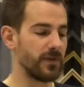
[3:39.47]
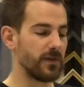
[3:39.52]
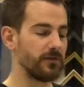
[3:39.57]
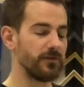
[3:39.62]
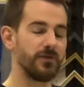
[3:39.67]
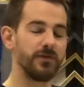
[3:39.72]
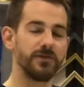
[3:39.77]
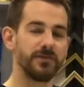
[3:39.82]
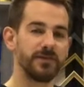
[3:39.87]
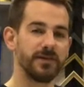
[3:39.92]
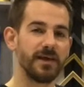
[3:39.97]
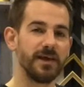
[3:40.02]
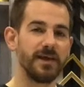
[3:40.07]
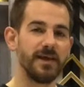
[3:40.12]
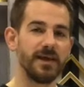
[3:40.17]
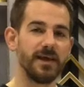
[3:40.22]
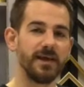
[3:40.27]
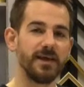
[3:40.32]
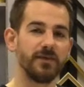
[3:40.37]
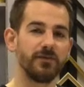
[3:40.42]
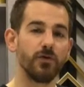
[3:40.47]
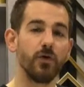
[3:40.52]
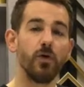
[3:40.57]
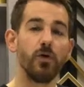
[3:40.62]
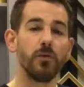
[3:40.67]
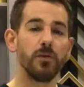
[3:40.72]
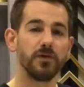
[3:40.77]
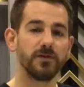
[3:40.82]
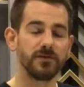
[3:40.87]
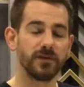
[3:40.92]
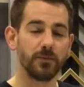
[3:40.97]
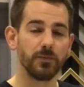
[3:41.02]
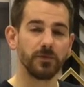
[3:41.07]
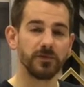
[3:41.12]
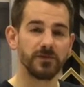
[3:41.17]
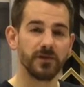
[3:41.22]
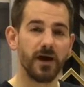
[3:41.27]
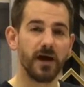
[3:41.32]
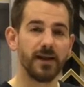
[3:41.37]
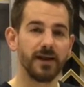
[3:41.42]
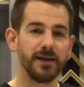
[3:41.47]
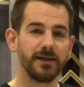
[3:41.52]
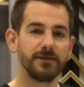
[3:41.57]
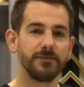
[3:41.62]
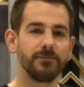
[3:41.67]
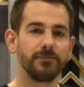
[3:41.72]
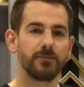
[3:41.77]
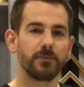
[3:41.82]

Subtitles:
As you can see, it's almost double-sided,